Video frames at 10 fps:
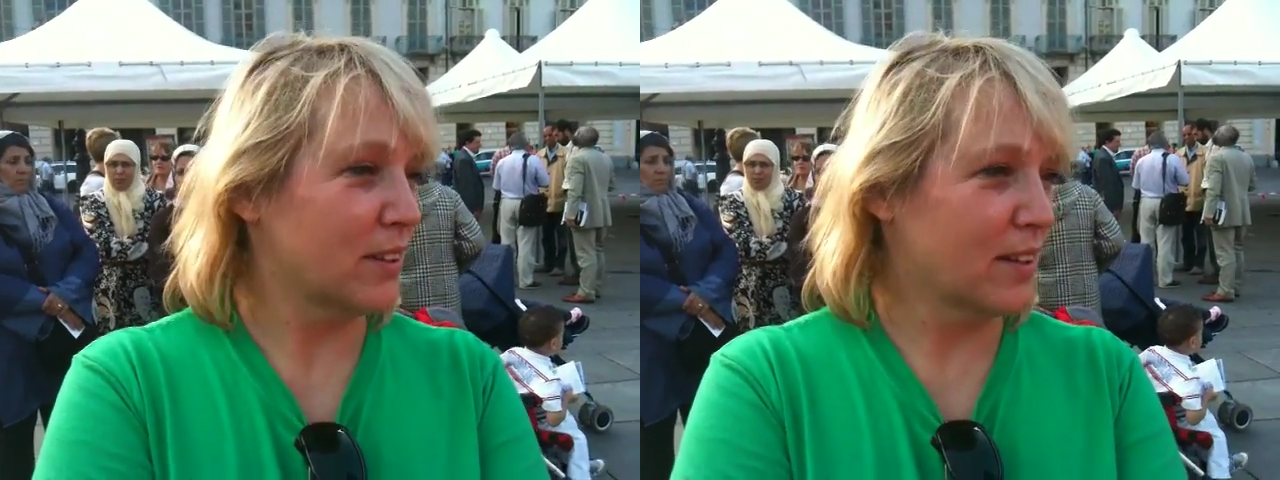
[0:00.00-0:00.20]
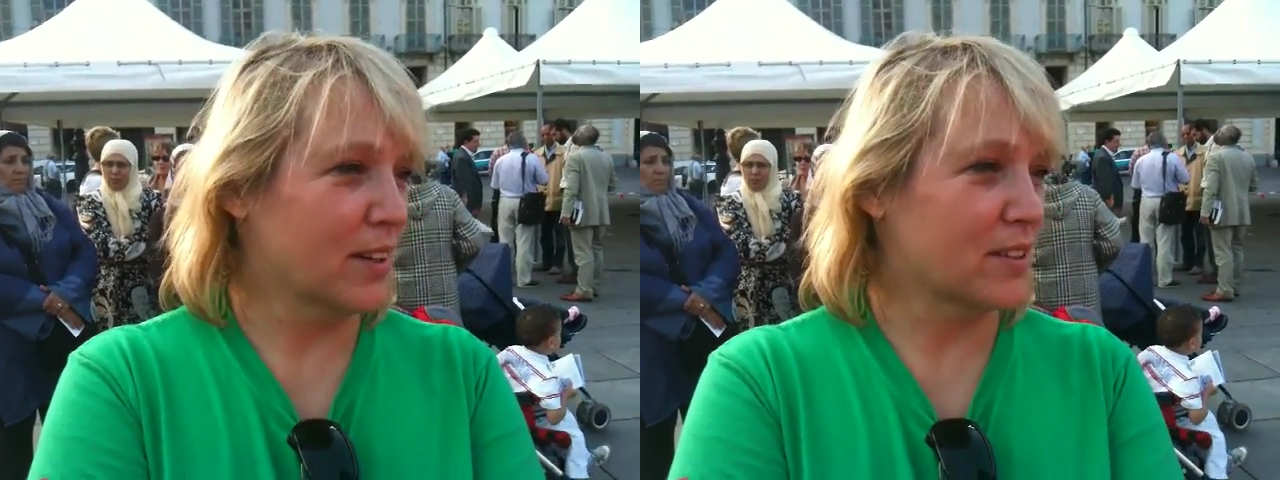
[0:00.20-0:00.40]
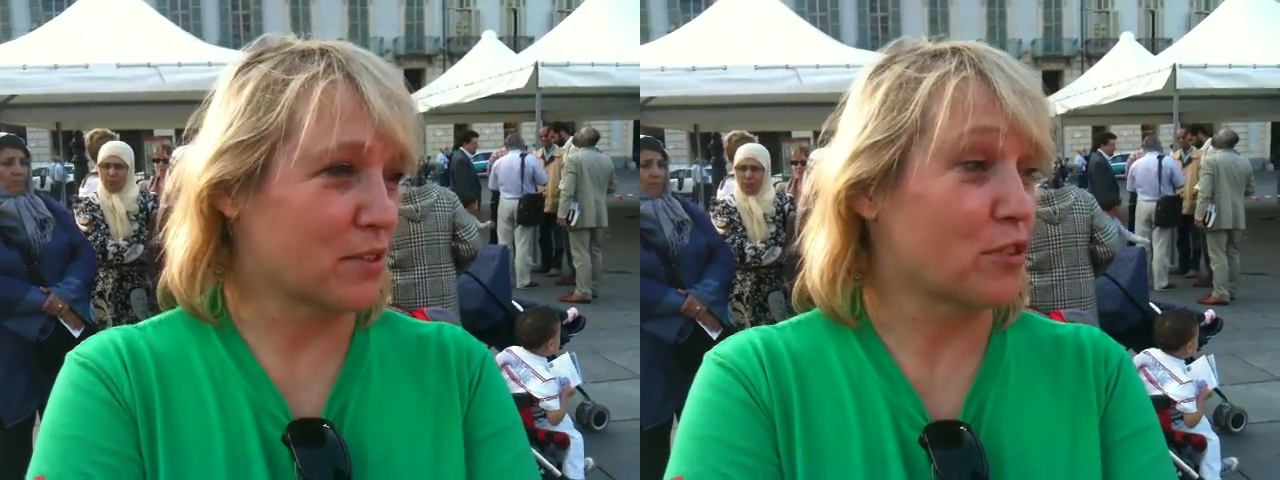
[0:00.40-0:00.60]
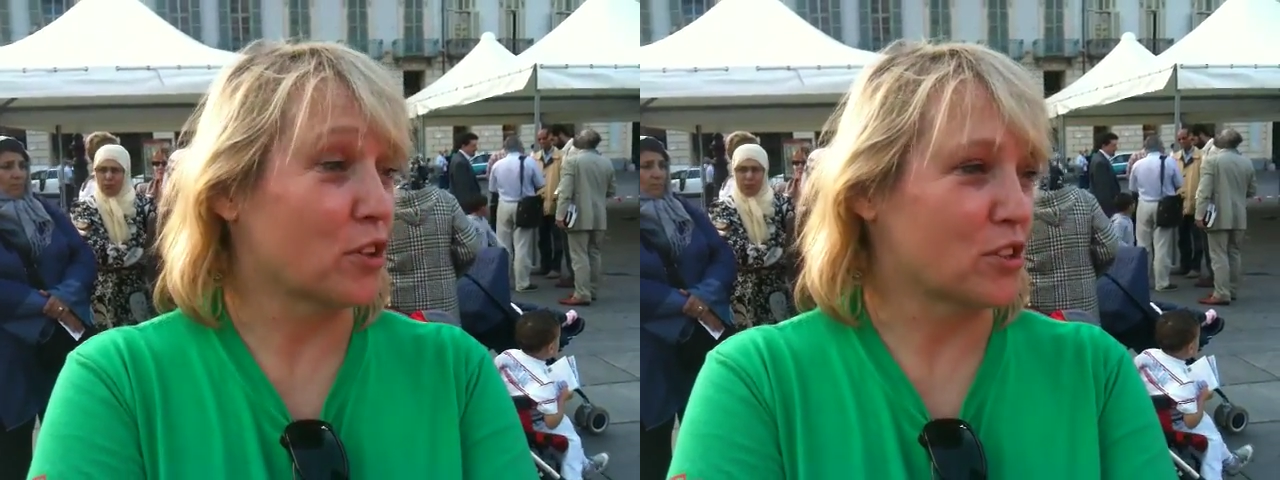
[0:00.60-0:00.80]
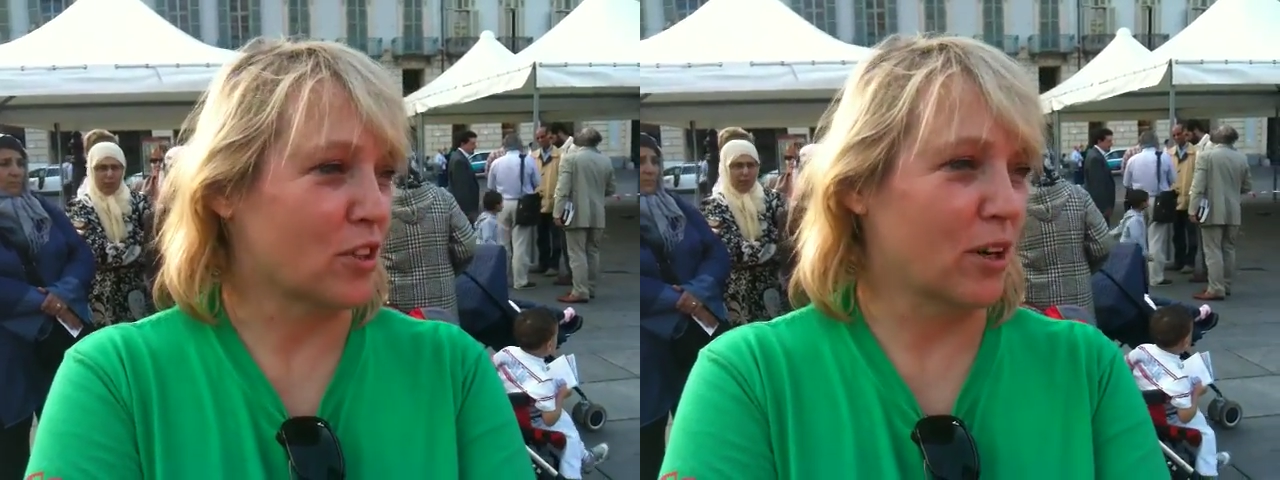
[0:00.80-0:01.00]
as the
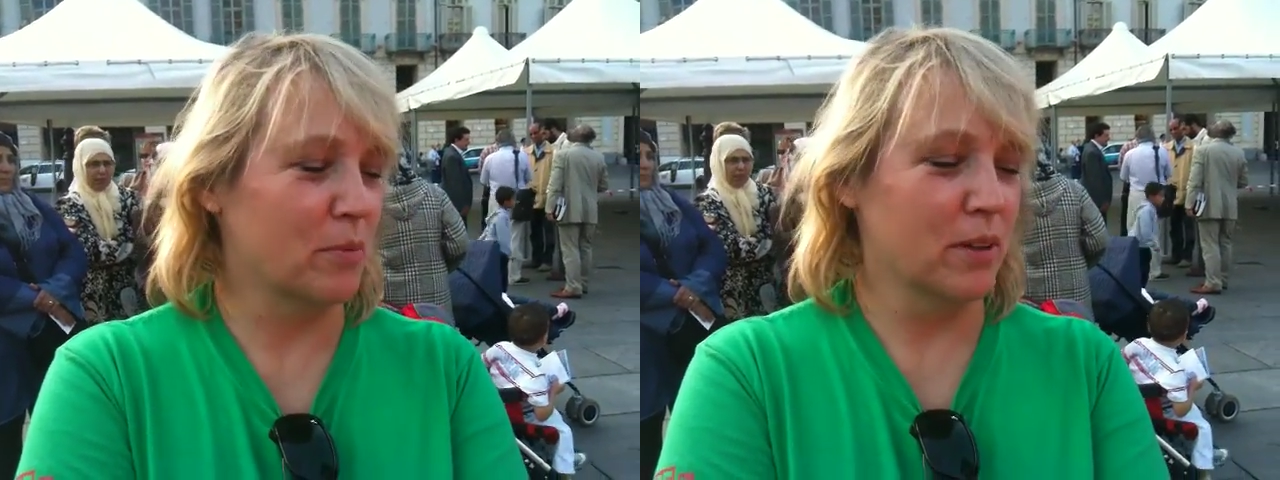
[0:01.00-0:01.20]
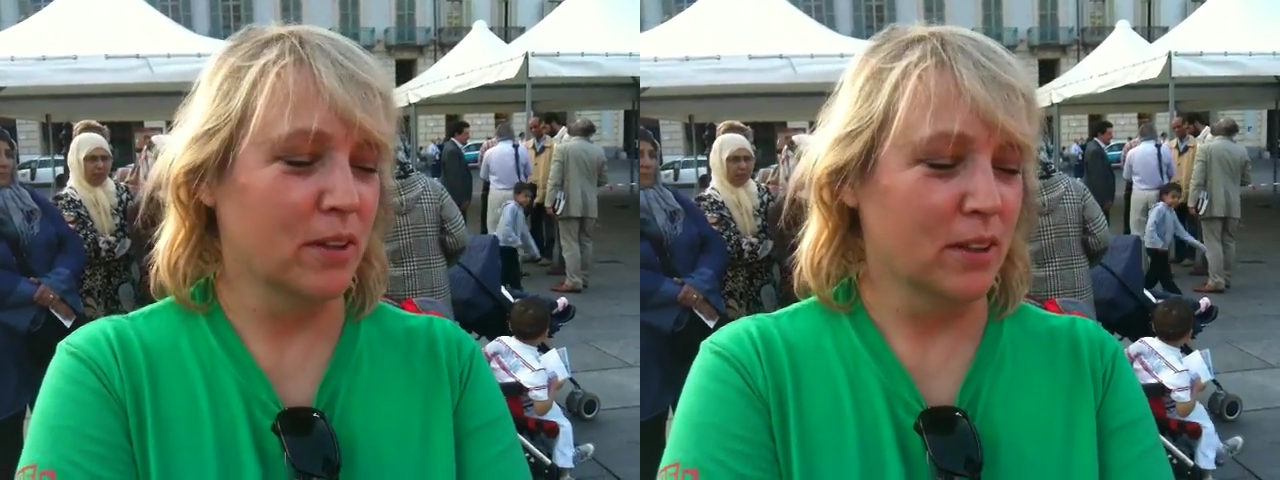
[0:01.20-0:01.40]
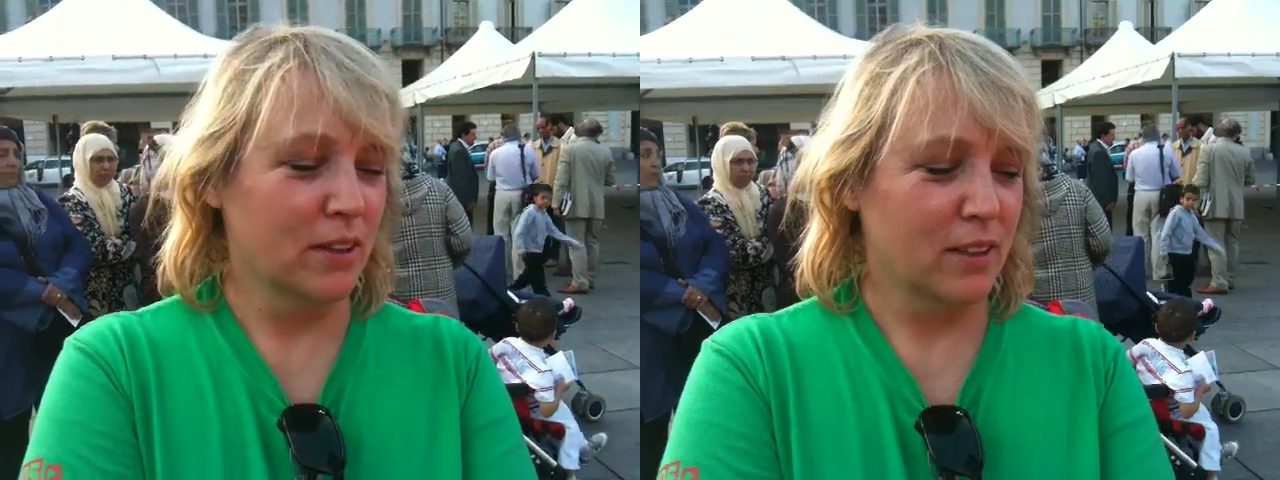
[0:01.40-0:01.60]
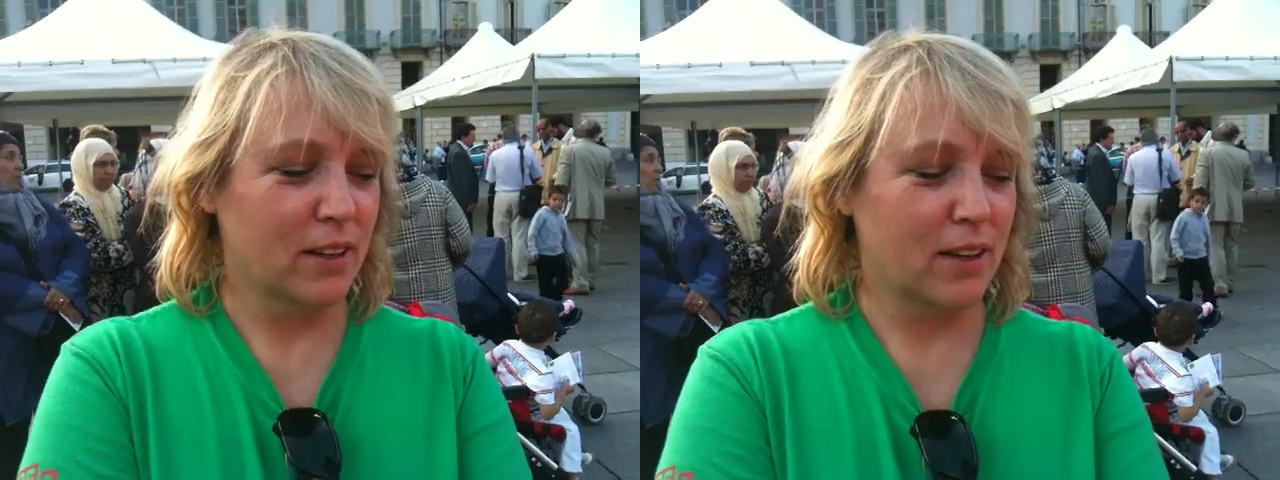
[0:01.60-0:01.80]
first time, mm-hmm.